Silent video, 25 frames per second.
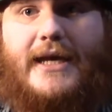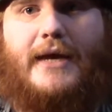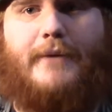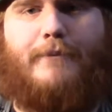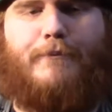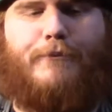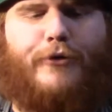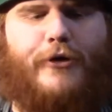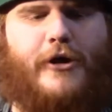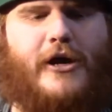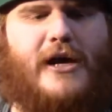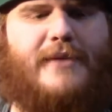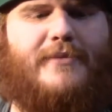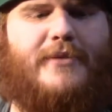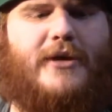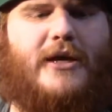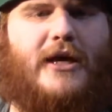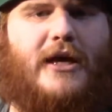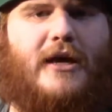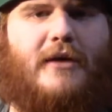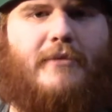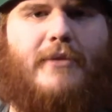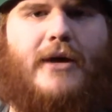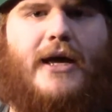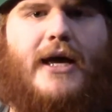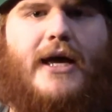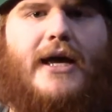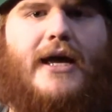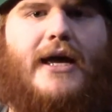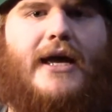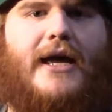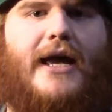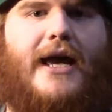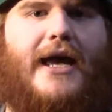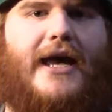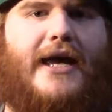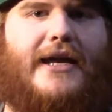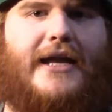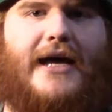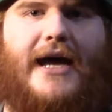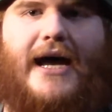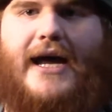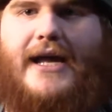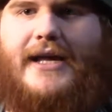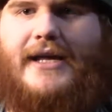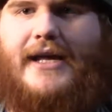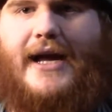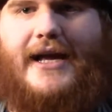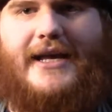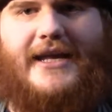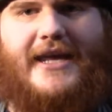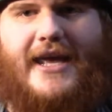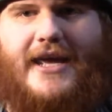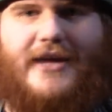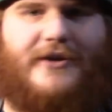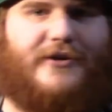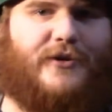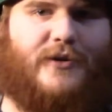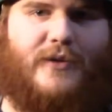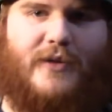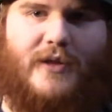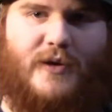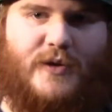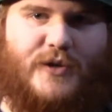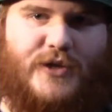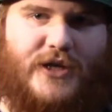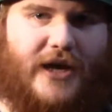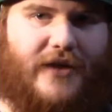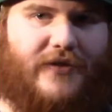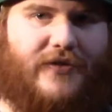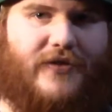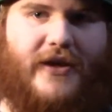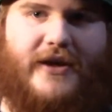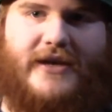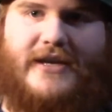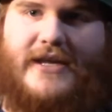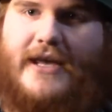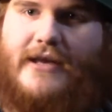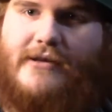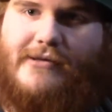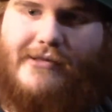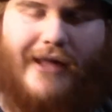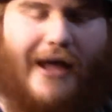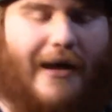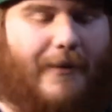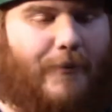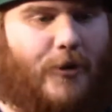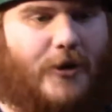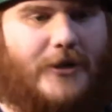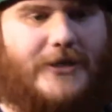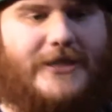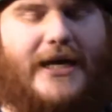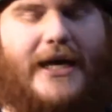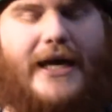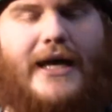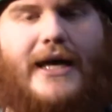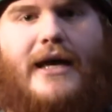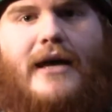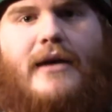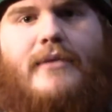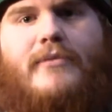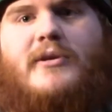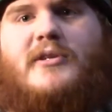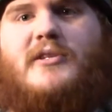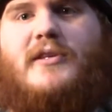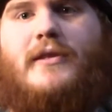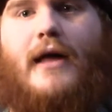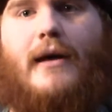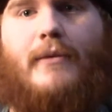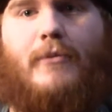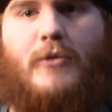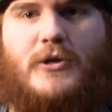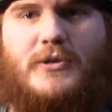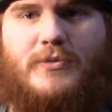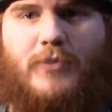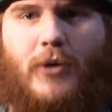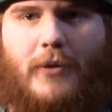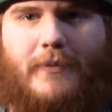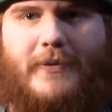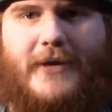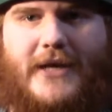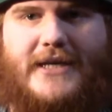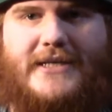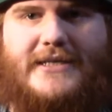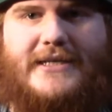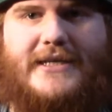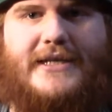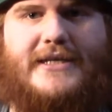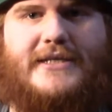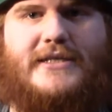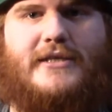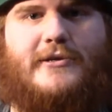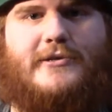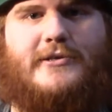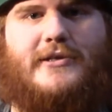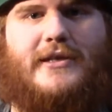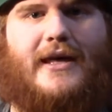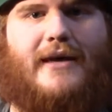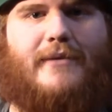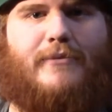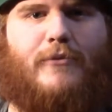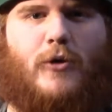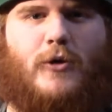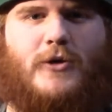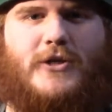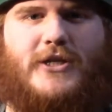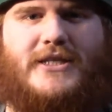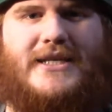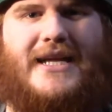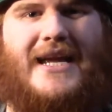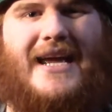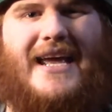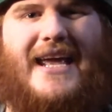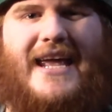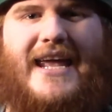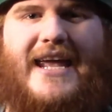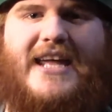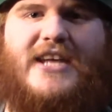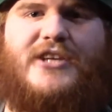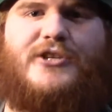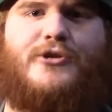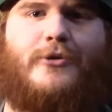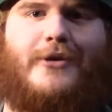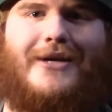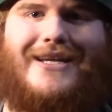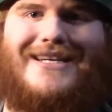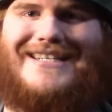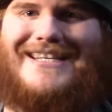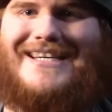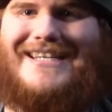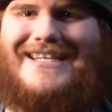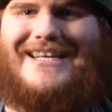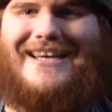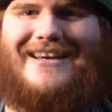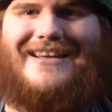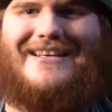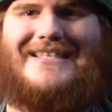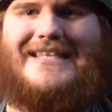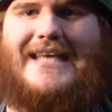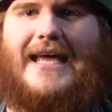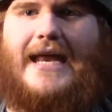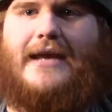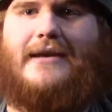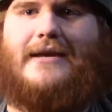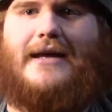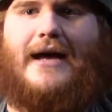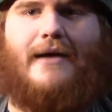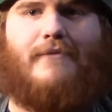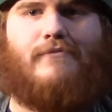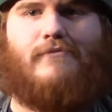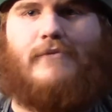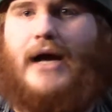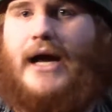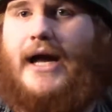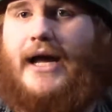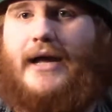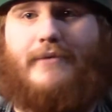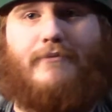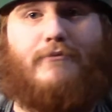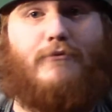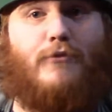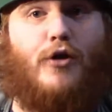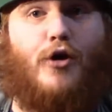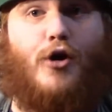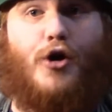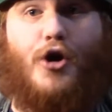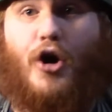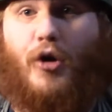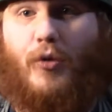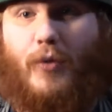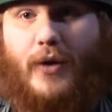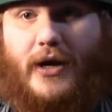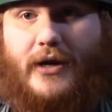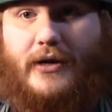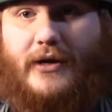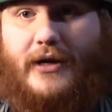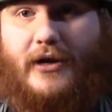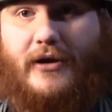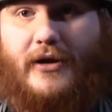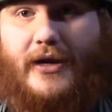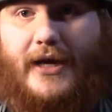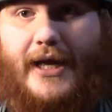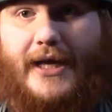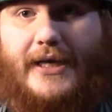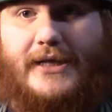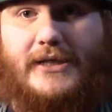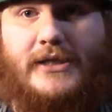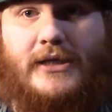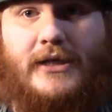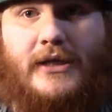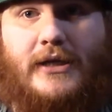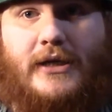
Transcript: and premium, and I can't do those yet. They take a lot more time. There's a lot more small pieces. There's a lot more just intricate details that I'm nowhere near yet.